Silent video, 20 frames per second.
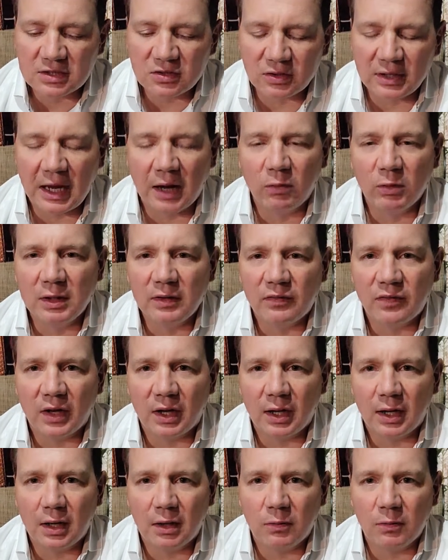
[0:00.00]
So now we've
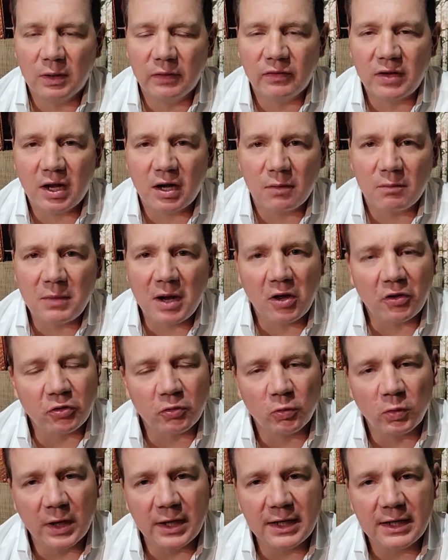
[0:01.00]
got our mouth
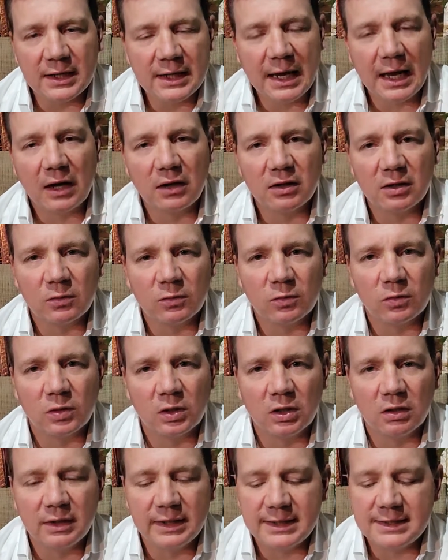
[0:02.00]
ready now to
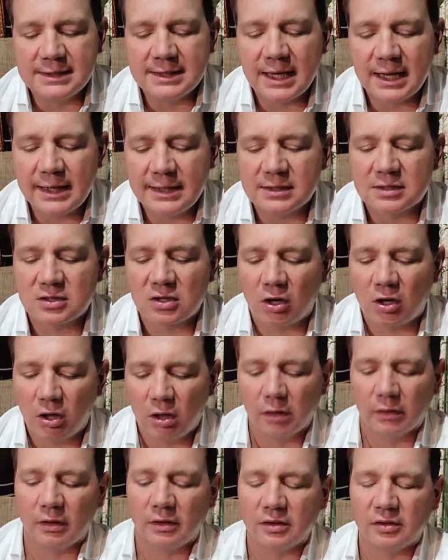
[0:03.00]
really taste
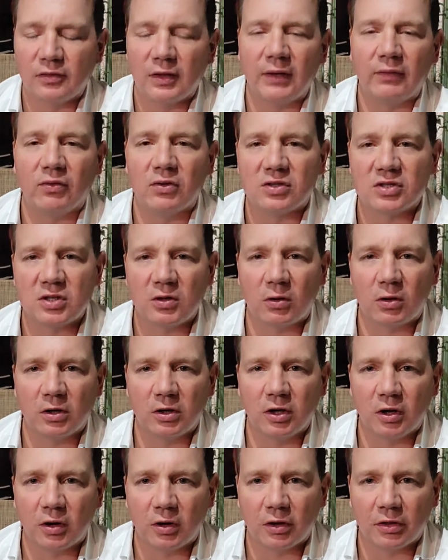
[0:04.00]
all of those flavors. So
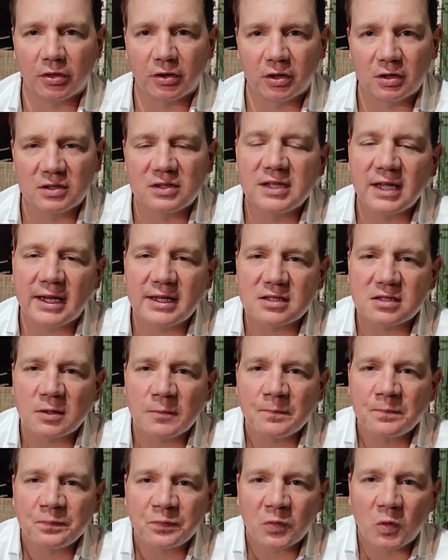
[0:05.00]
our third taste,
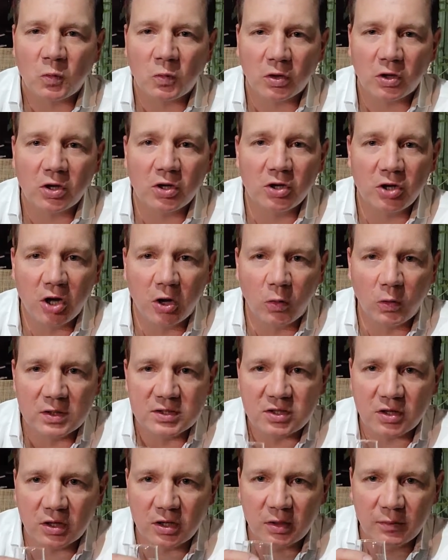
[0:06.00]
we're going to know
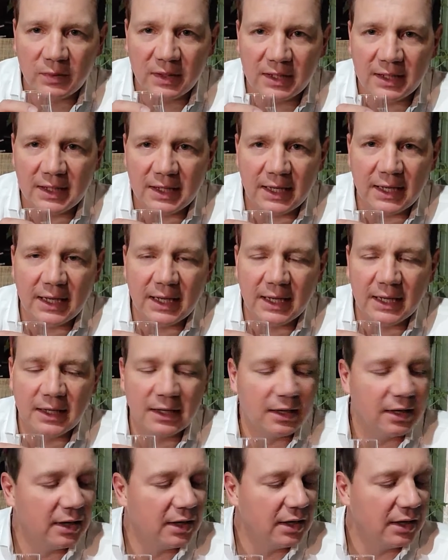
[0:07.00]
what's going to be
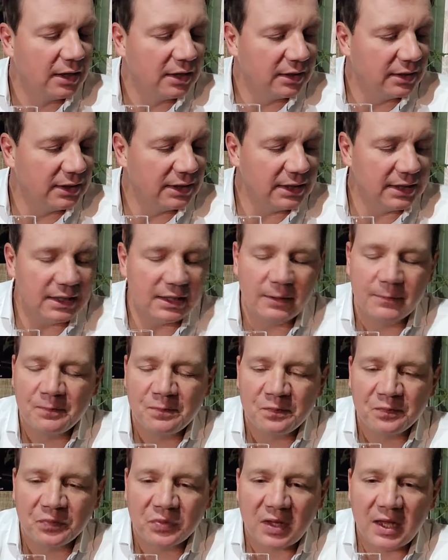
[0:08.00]
in the
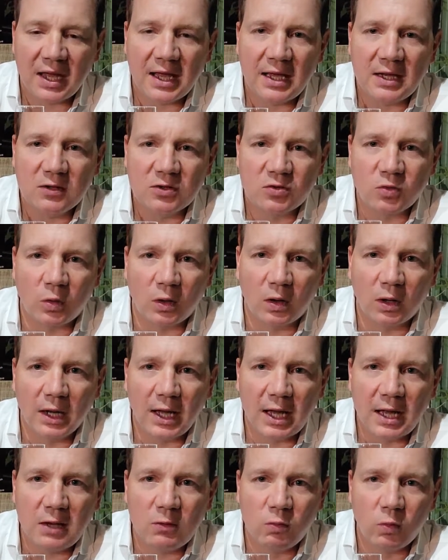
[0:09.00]

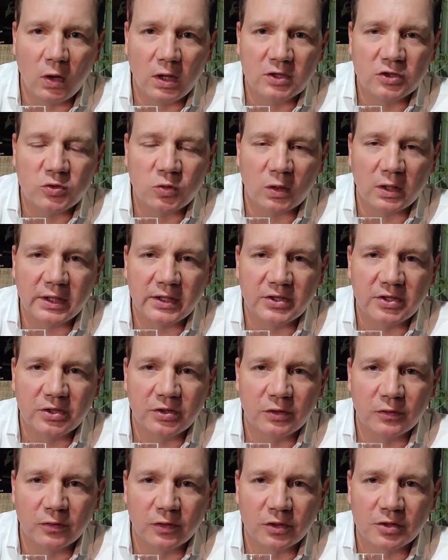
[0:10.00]

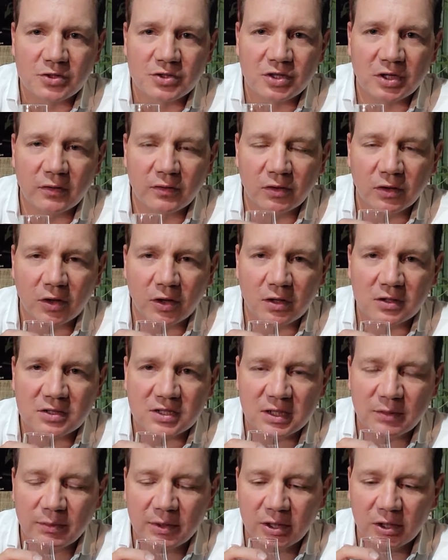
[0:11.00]
A122 version of the
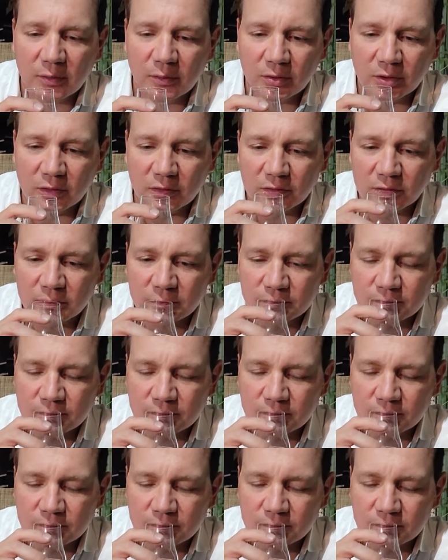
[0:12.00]
Larceny Barrel Proof.